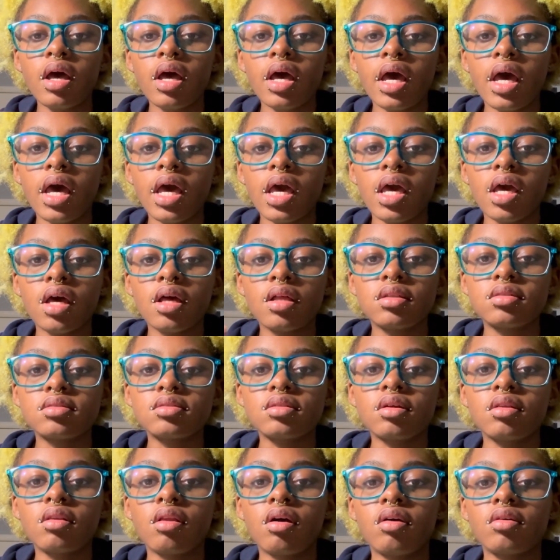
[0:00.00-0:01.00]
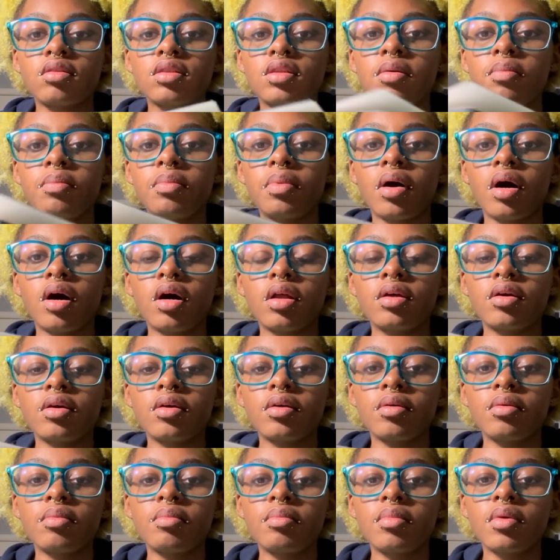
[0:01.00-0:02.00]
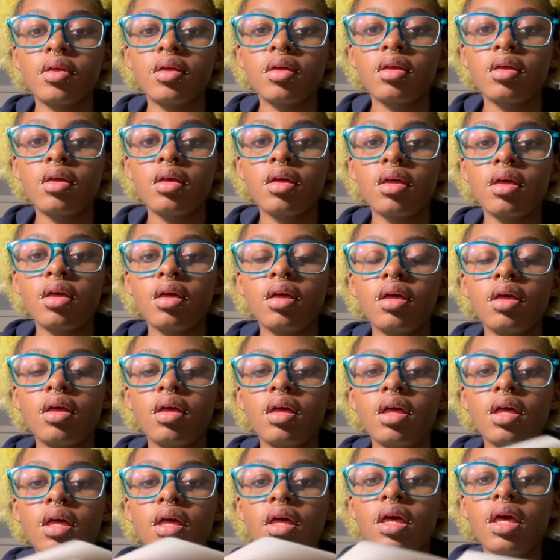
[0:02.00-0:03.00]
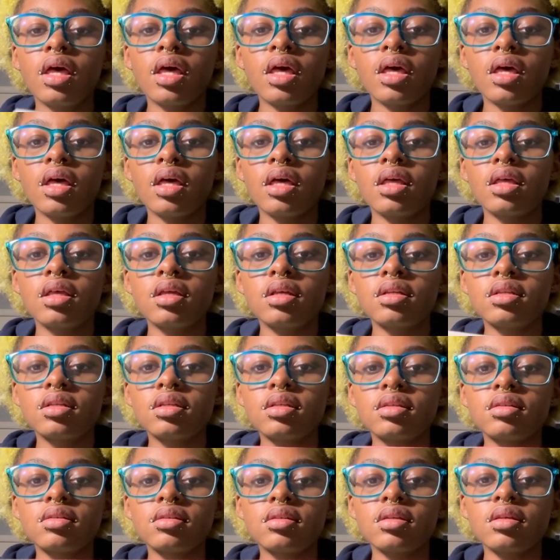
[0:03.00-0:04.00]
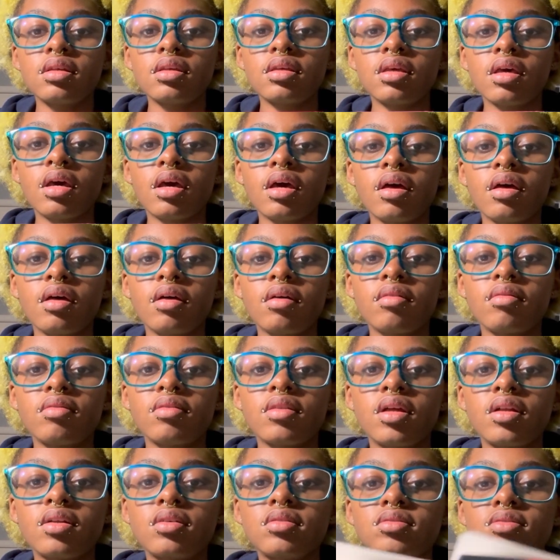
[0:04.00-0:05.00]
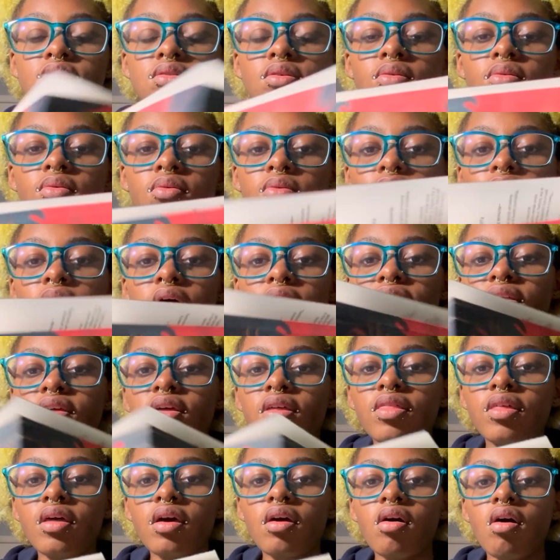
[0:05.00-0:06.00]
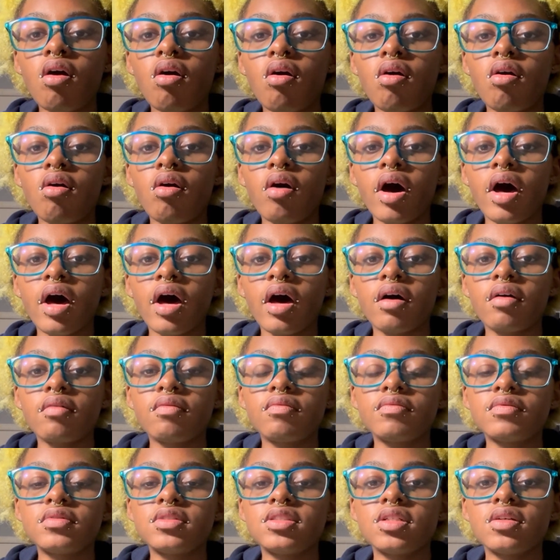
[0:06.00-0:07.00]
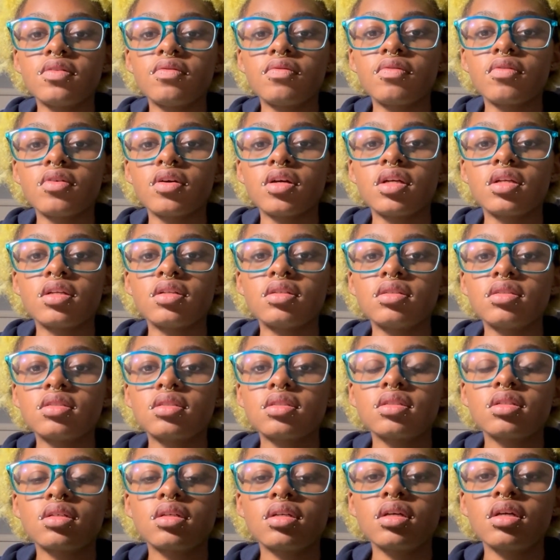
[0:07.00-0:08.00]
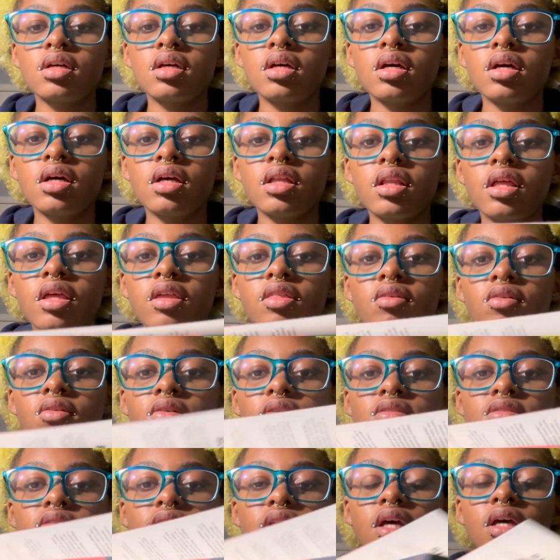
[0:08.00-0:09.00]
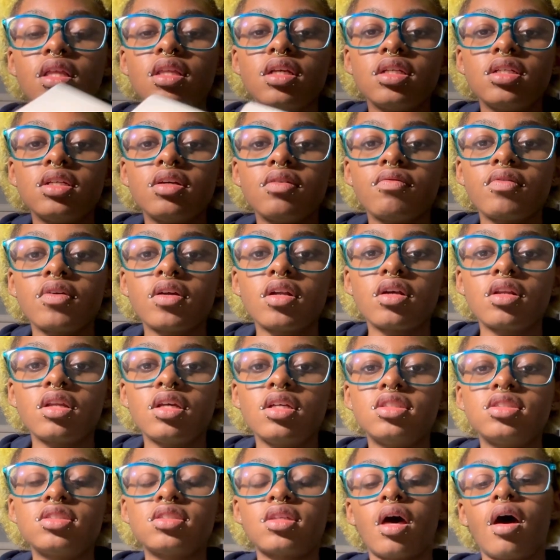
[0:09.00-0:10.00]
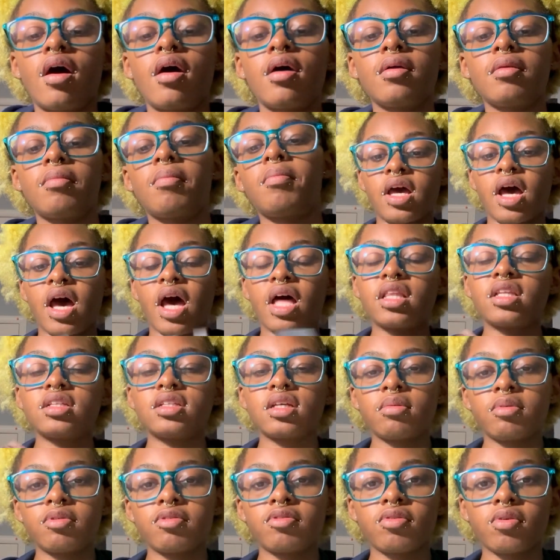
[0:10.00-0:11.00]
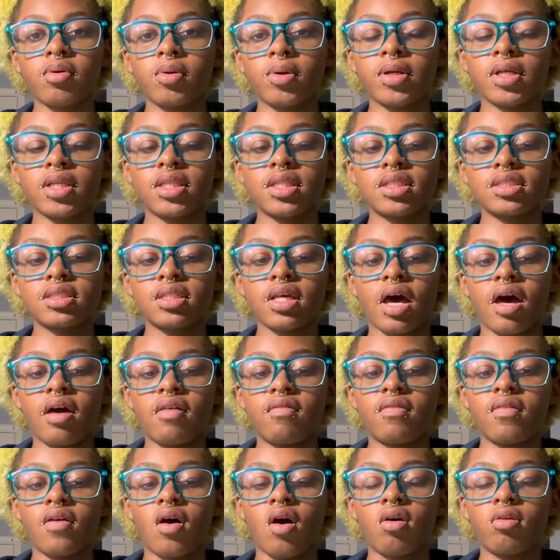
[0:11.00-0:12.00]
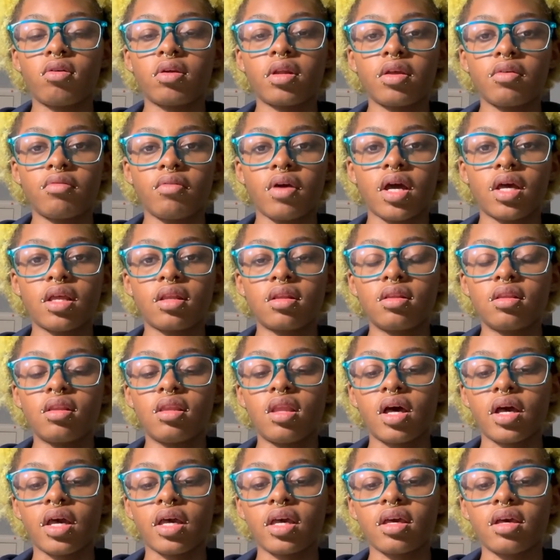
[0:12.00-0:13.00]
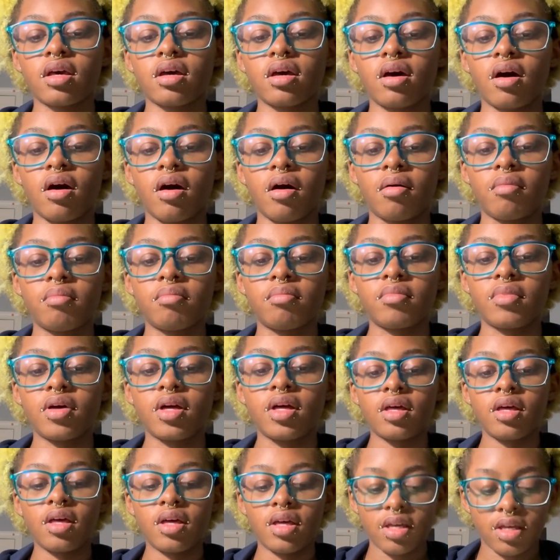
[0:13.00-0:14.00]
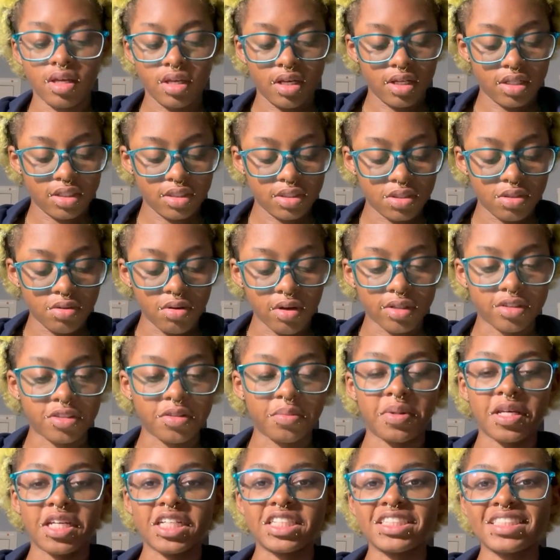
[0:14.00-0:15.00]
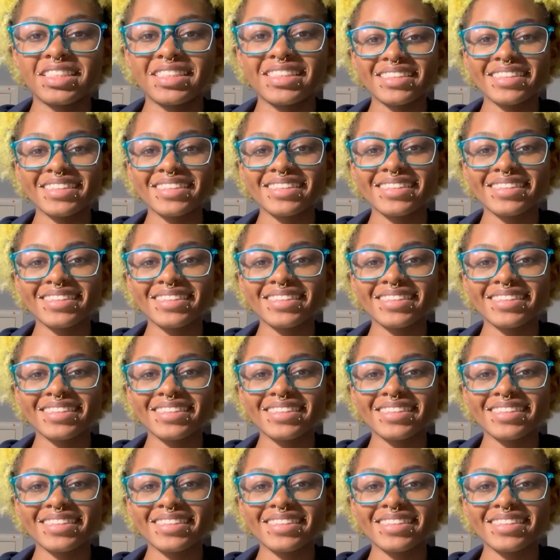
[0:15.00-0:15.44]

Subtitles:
hands along the bottom, and yeah, that is so cool. I think they all have different, like they're all slightly different on each side. At the time of recording this, I've already read like 200 pages,